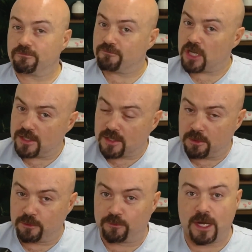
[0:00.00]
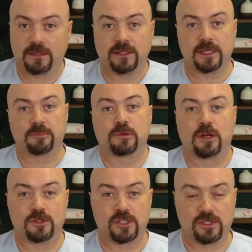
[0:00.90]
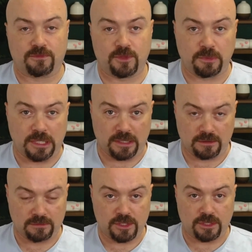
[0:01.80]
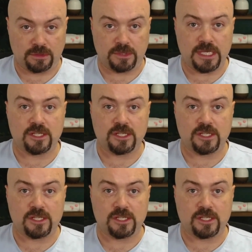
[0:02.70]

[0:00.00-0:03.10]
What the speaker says: customer-friendly approach, if you will, to each